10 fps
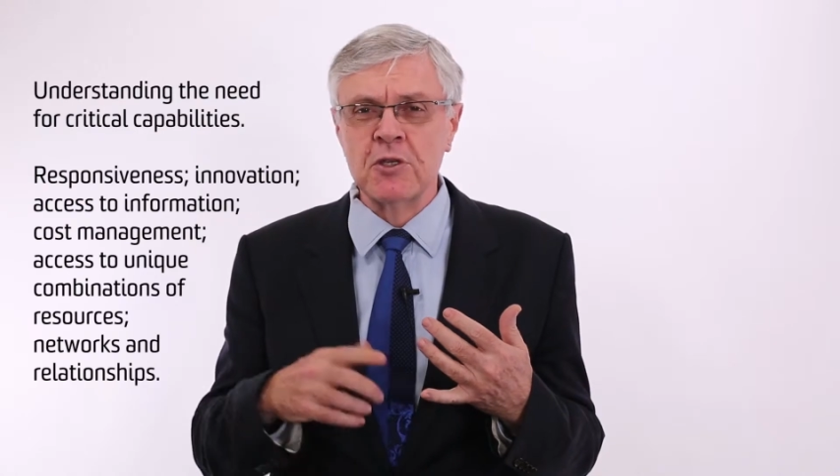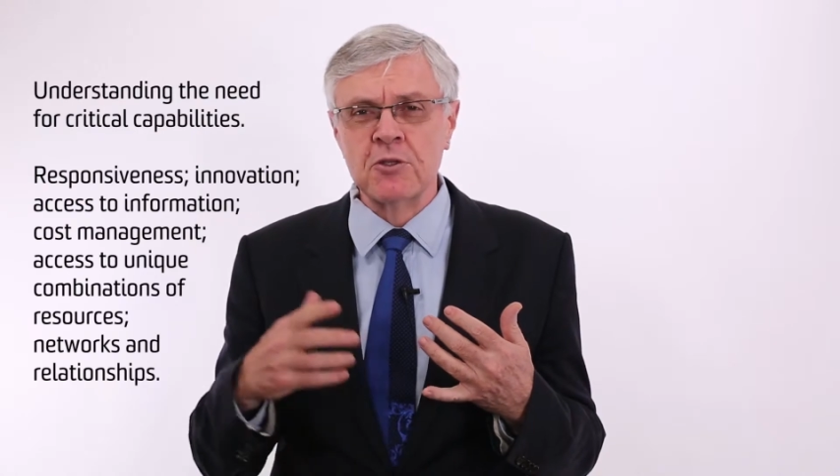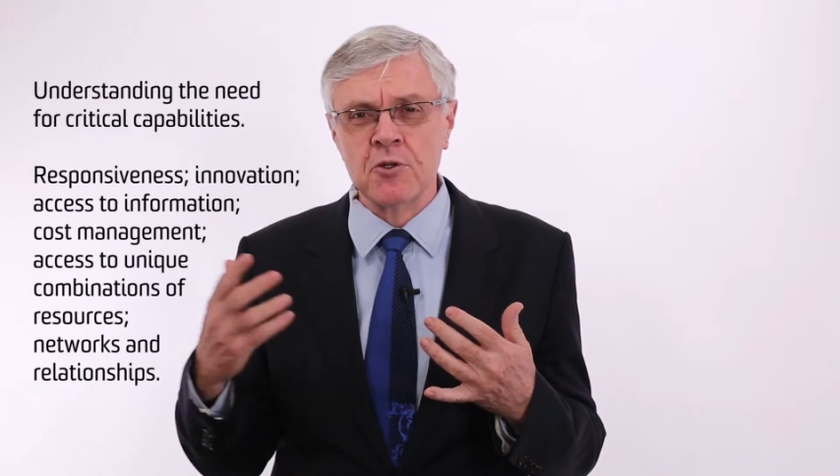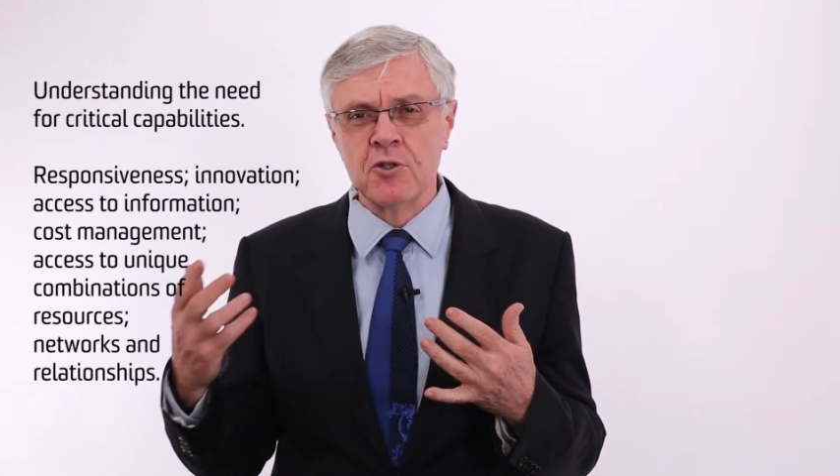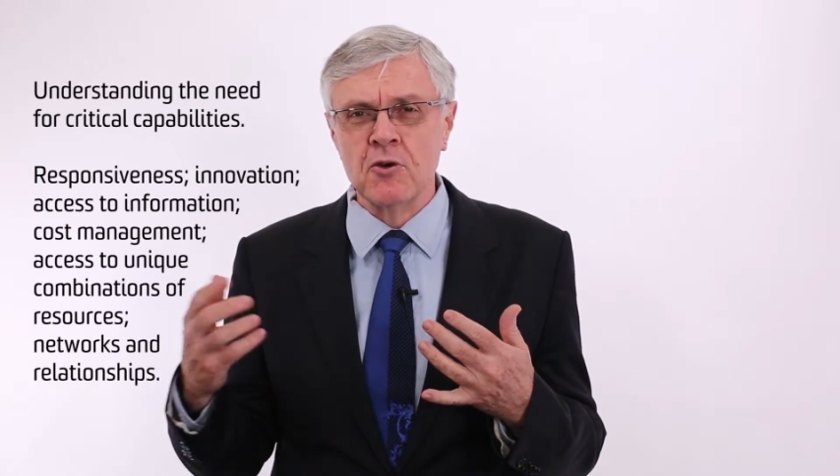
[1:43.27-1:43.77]

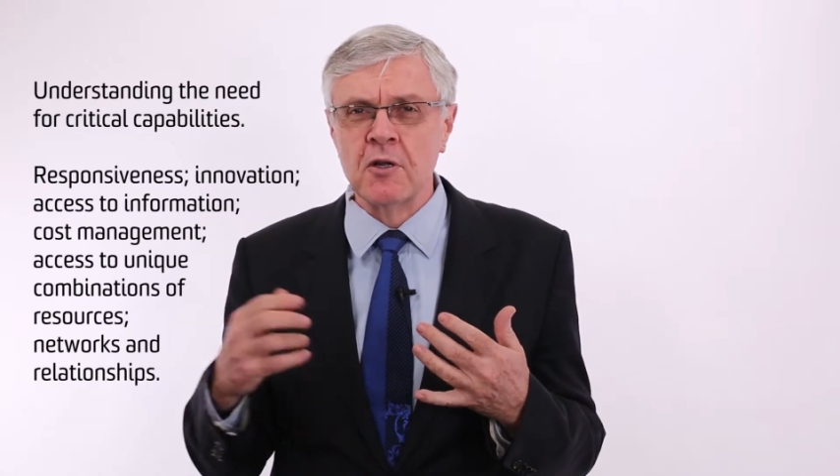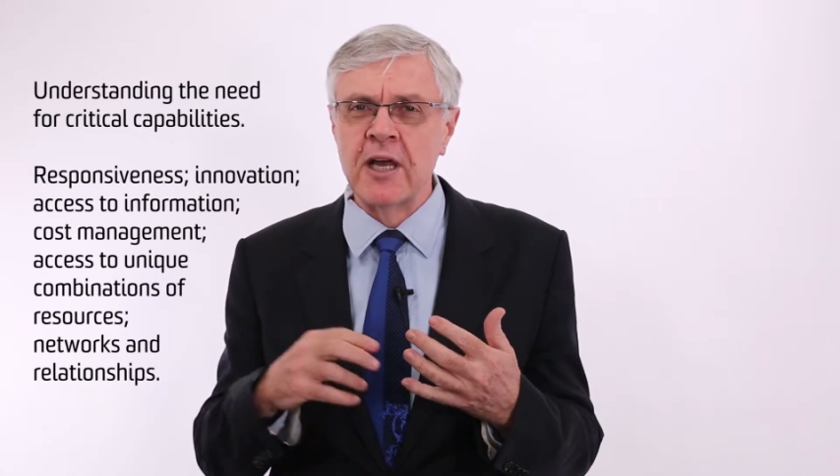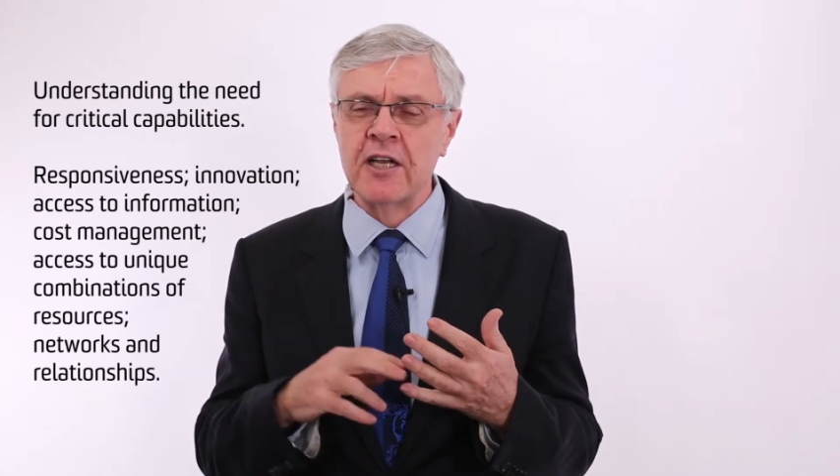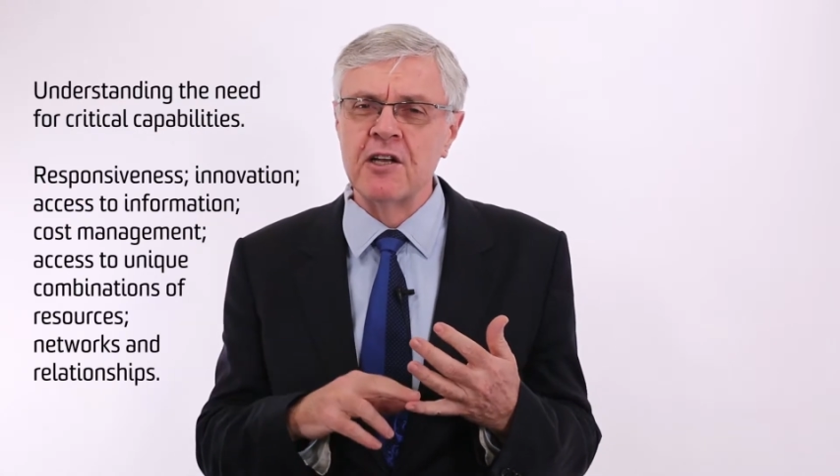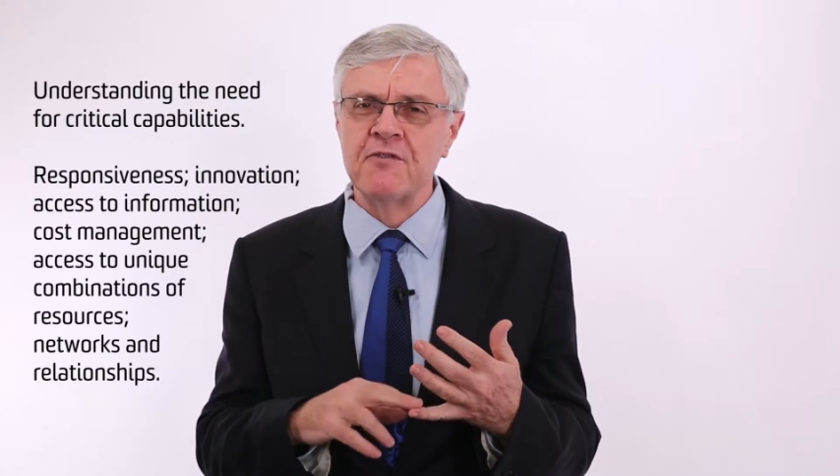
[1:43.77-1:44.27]
which we'll talk
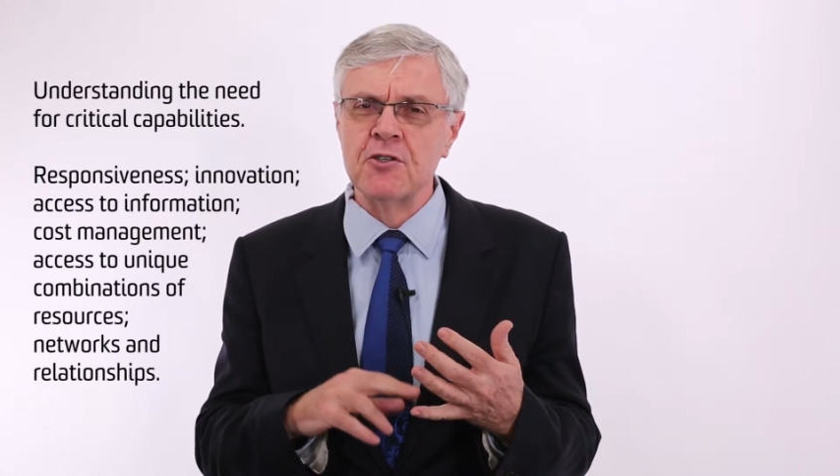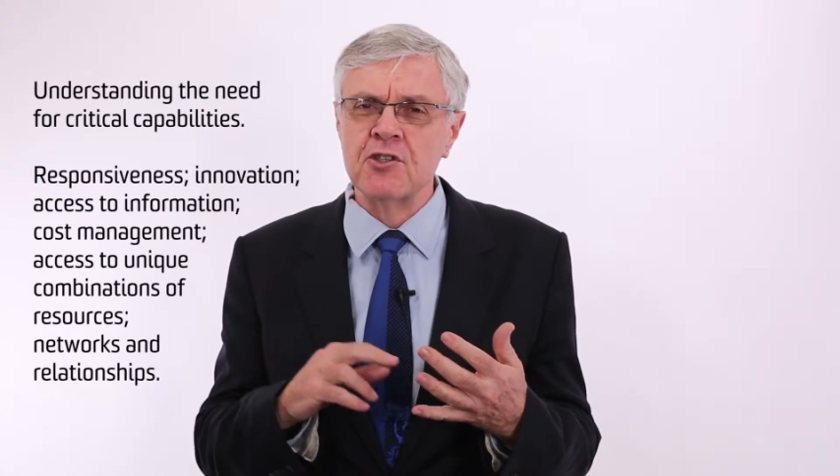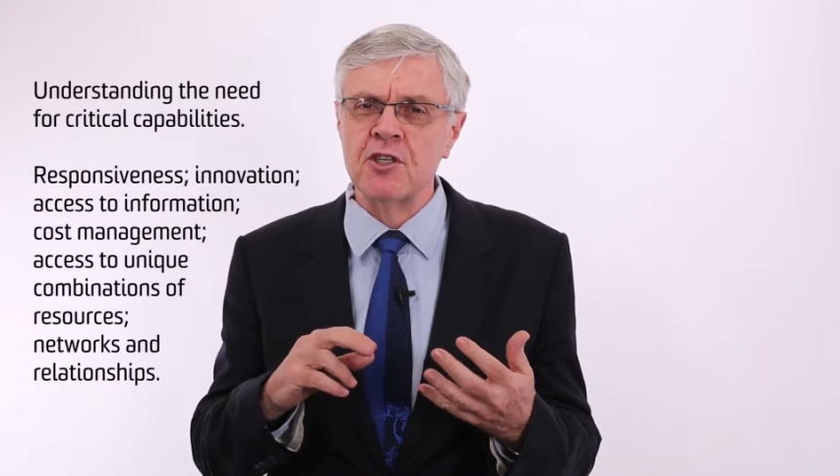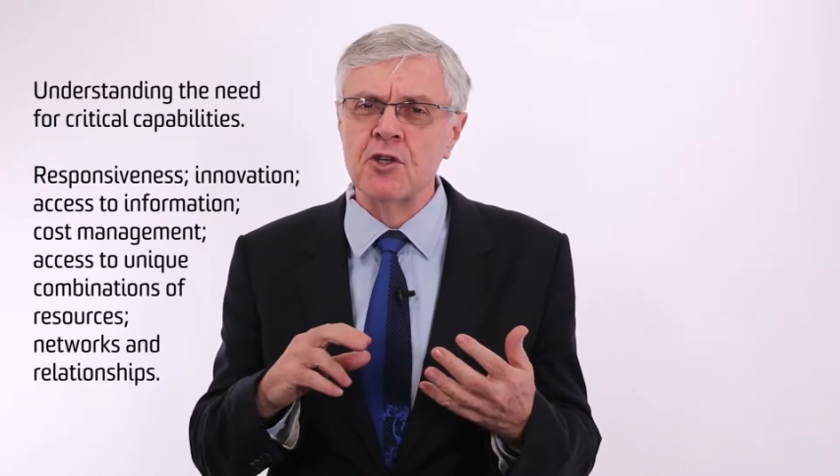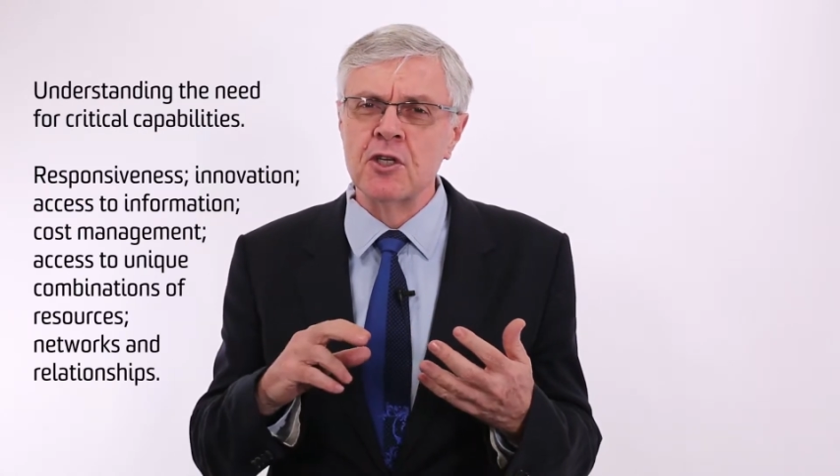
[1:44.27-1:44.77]
about in a
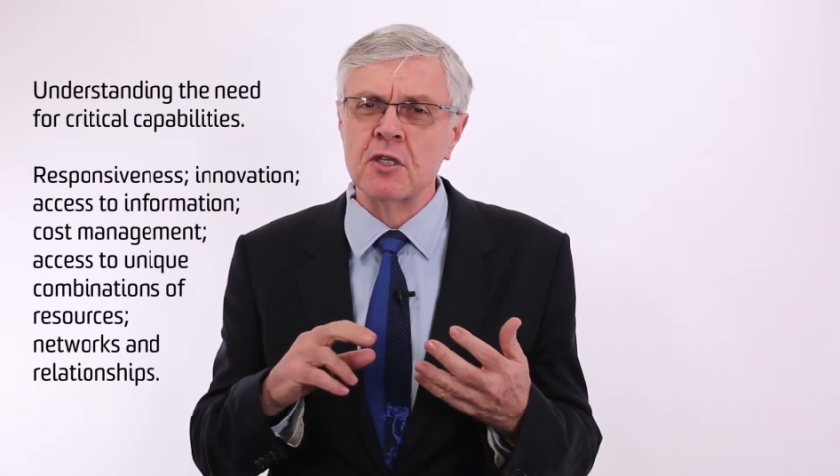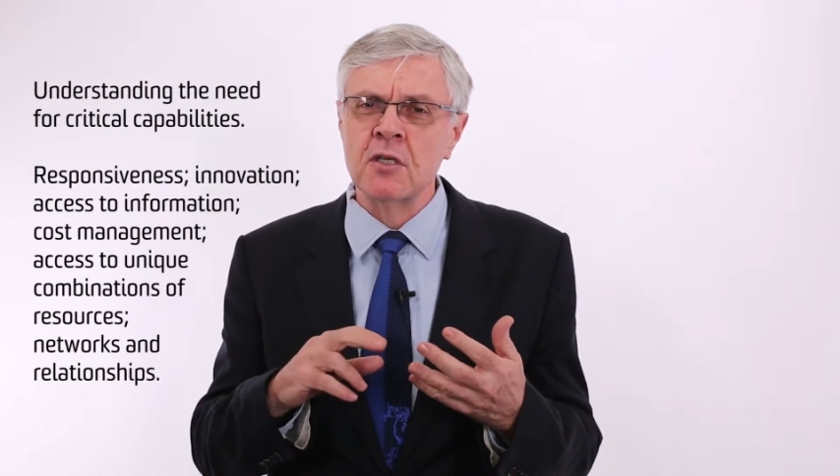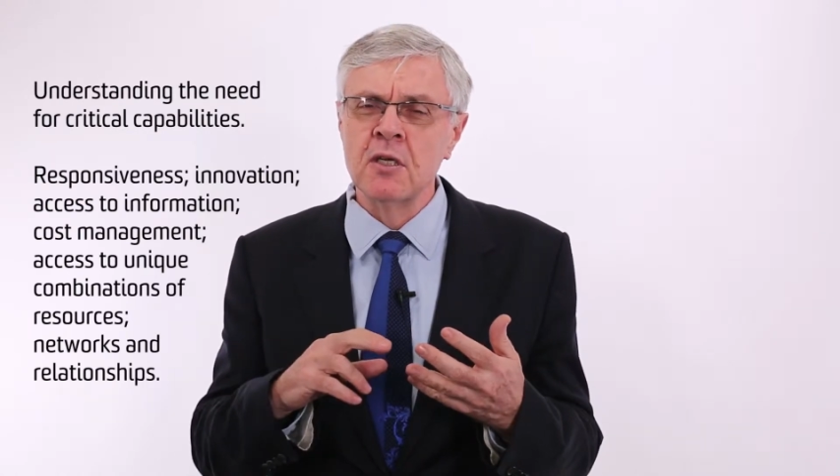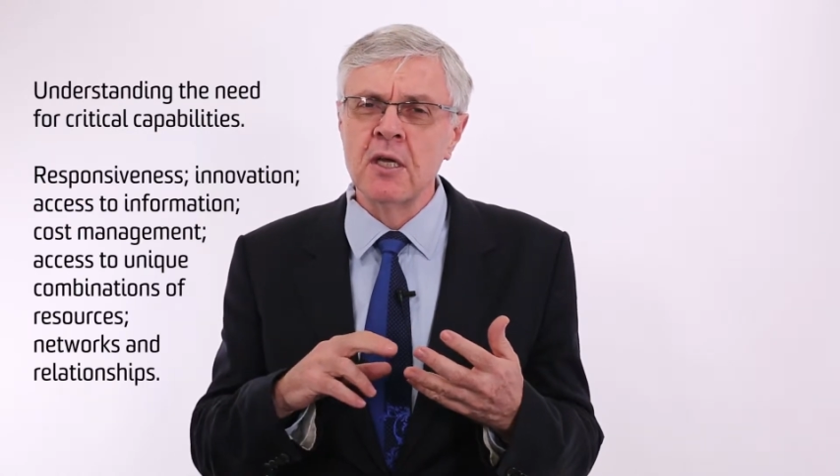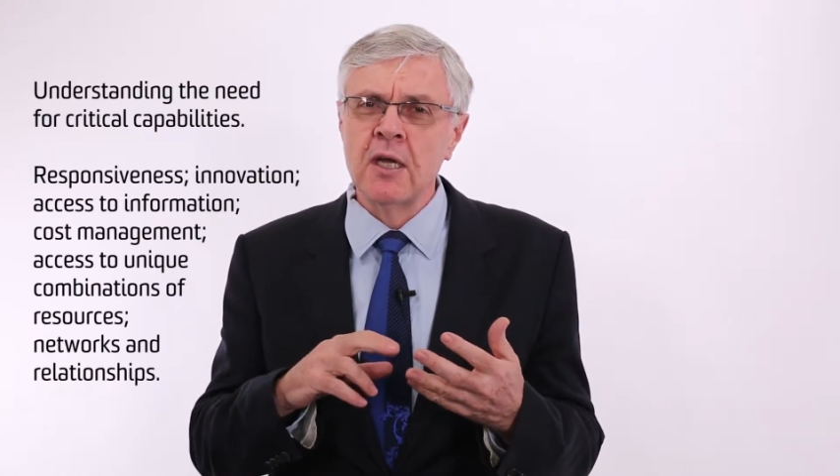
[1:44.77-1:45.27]
future unit,